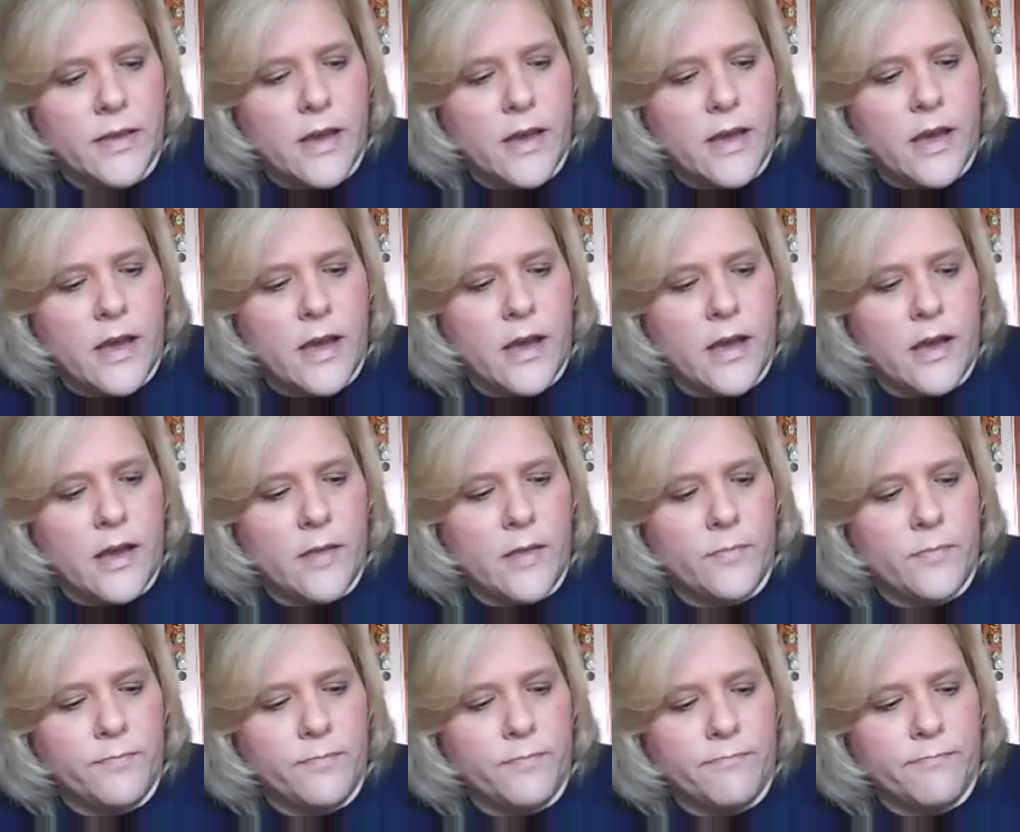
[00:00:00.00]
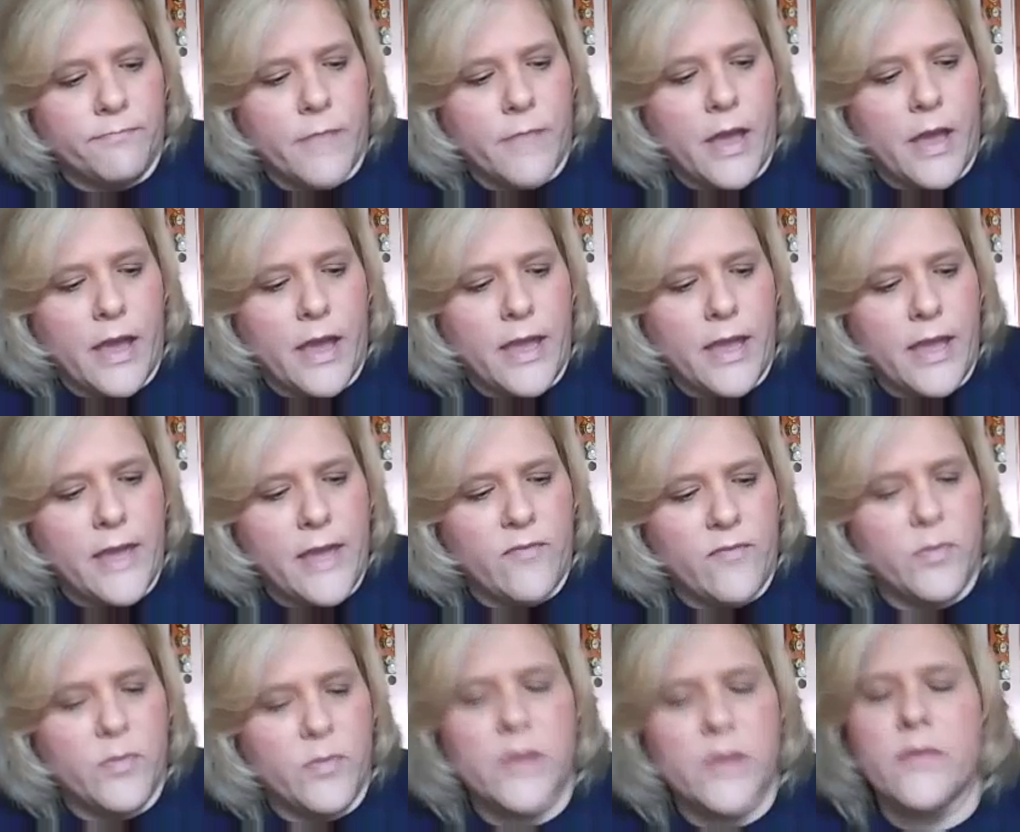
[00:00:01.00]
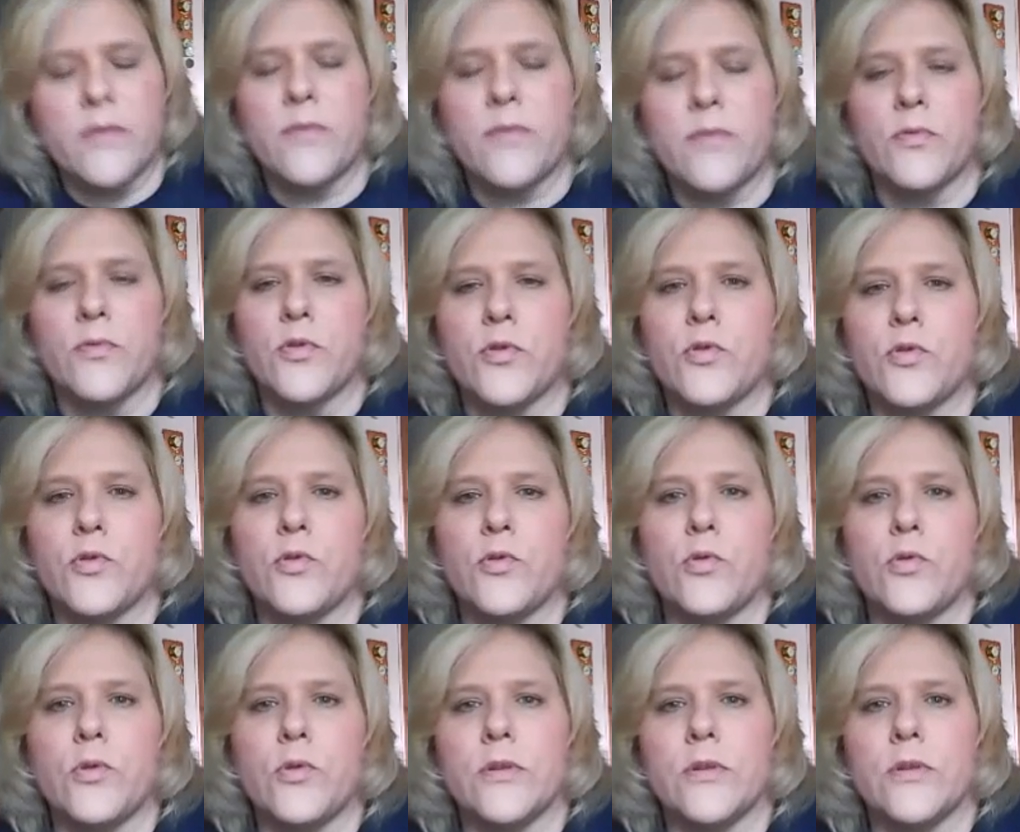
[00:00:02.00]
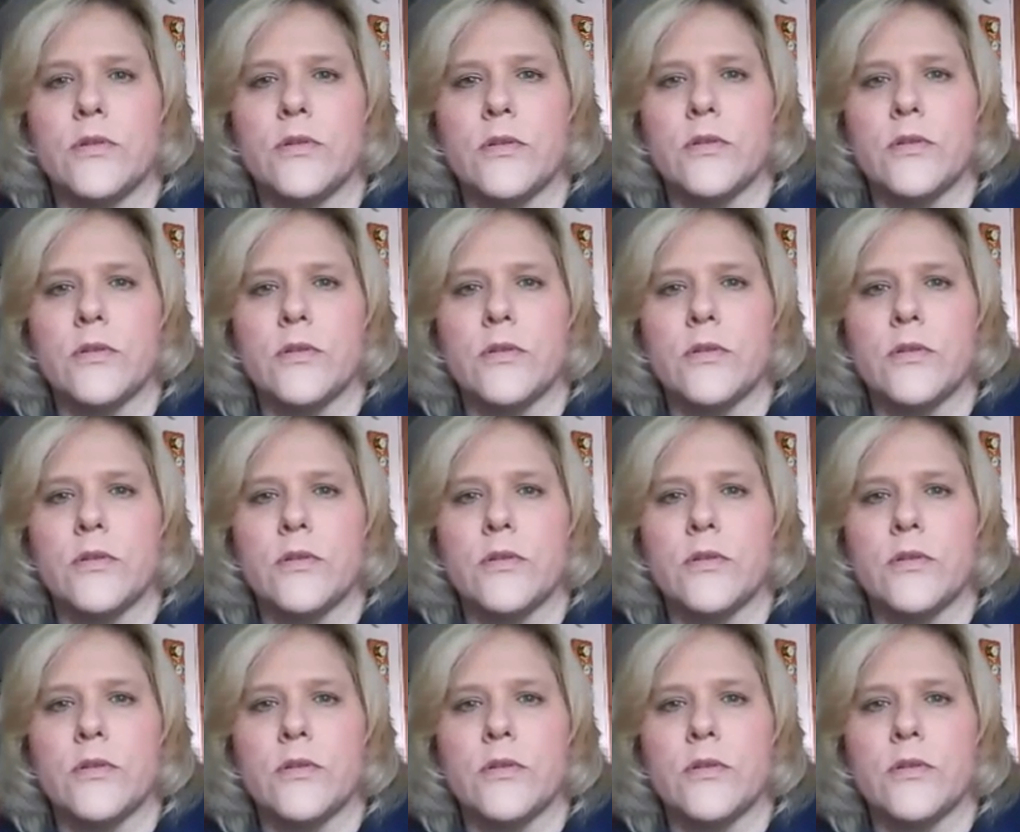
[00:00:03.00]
I have been through